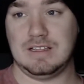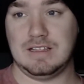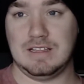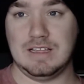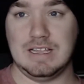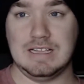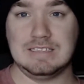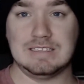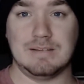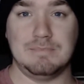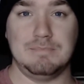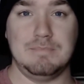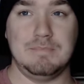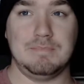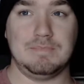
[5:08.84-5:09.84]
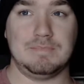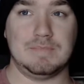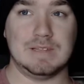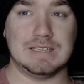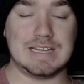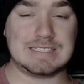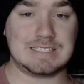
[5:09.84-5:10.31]
He's a
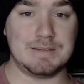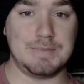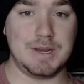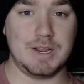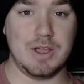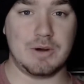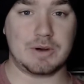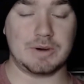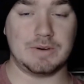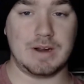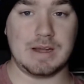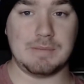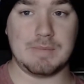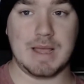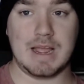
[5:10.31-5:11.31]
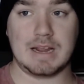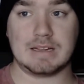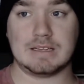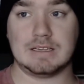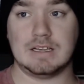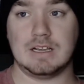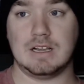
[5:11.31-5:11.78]
less than mediocre running
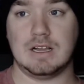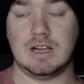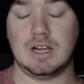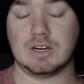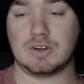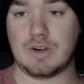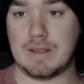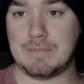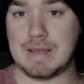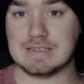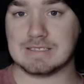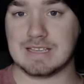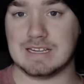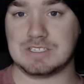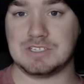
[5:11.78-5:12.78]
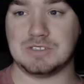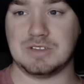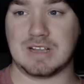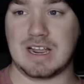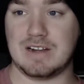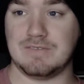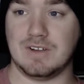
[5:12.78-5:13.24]
back, a great pass catcher, so
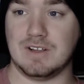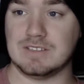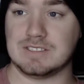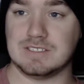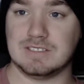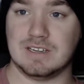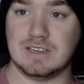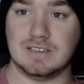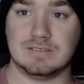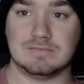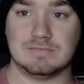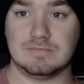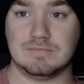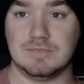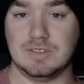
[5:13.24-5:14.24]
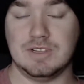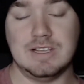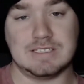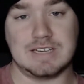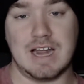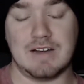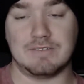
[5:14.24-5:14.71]
that kind of falls into
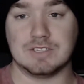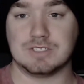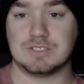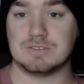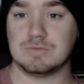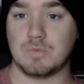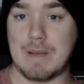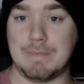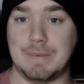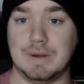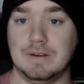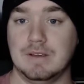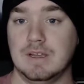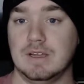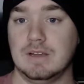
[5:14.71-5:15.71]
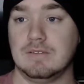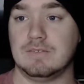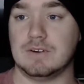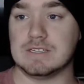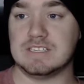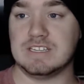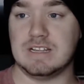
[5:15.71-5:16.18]
he's an average weapon
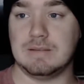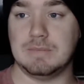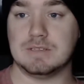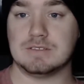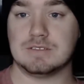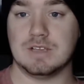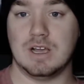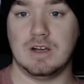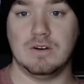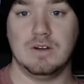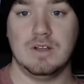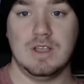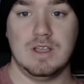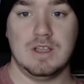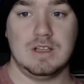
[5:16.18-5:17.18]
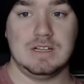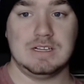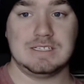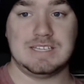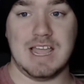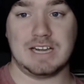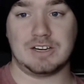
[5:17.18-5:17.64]
for a team. So
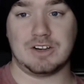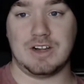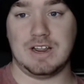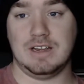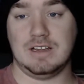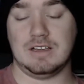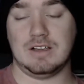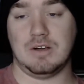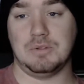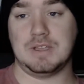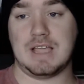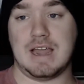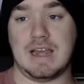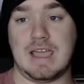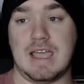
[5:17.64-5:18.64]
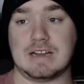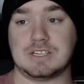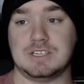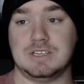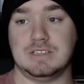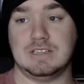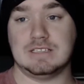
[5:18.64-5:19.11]
Tion Green only got
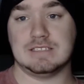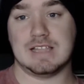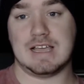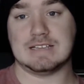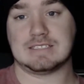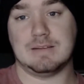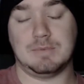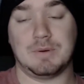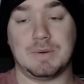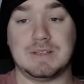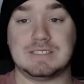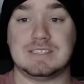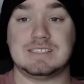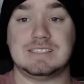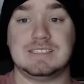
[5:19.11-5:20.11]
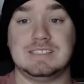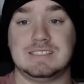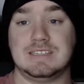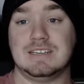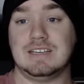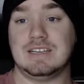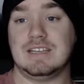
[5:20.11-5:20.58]
action these last couple weeks of the
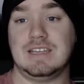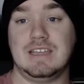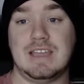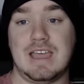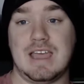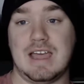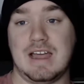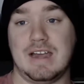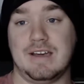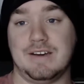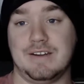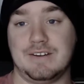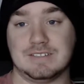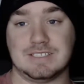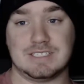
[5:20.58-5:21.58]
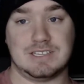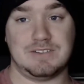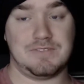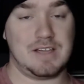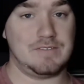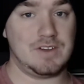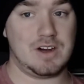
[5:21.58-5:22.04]
season. He had
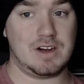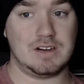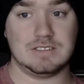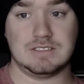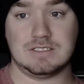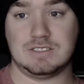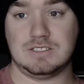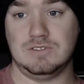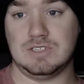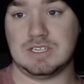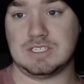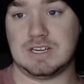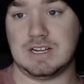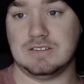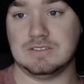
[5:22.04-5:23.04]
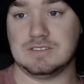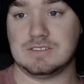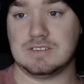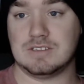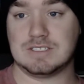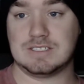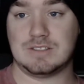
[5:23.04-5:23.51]
165 yards, 2
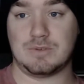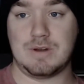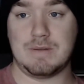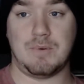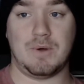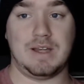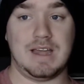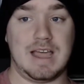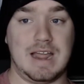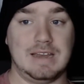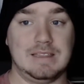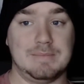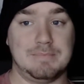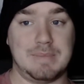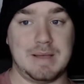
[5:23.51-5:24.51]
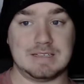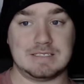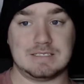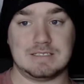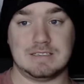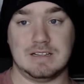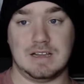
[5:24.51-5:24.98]
touchdowns, 3.9, the
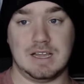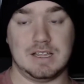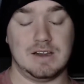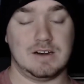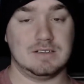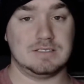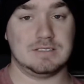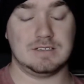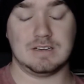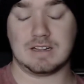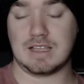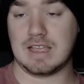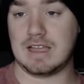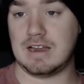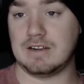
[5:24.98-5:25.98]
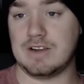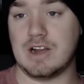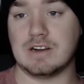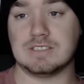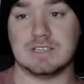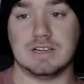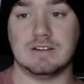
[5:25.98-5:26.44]
best yards
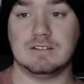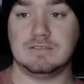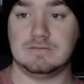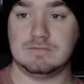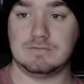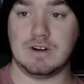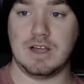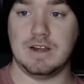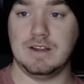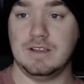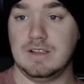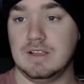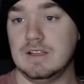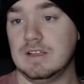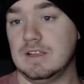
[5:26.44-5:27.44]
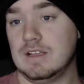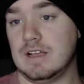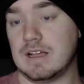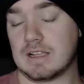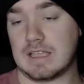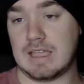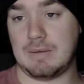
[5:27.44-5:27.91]
run.
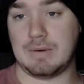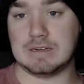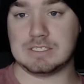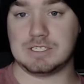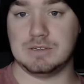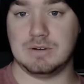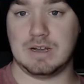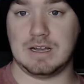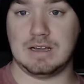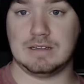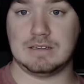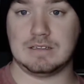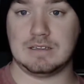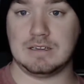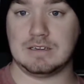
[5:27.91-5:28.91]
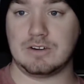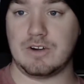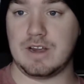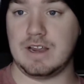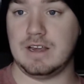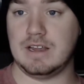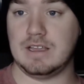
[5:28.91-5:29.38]
Kate went to
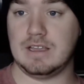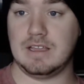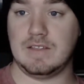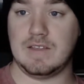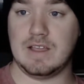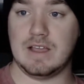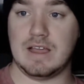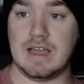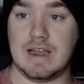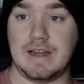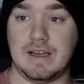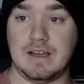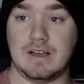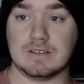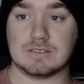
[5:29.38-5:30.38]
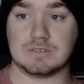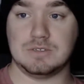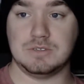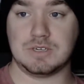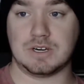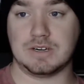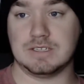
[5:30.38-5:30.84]
Green. He had also
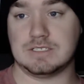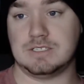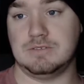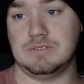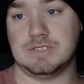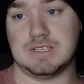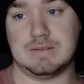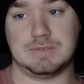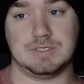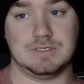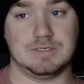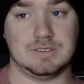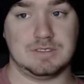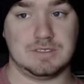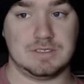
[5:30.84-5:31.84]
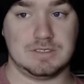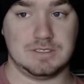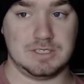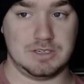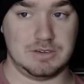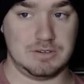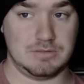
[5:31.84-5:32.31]
2 targets, 2 receptions,
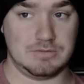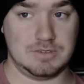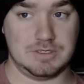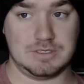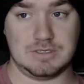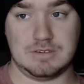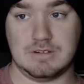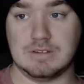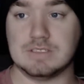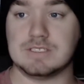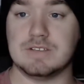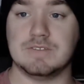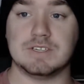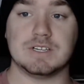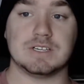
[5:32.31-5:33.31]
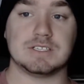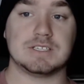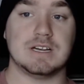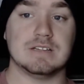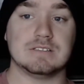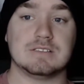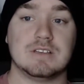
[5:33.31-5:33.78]
0 receiving
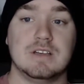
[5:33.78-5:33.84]
touchdowns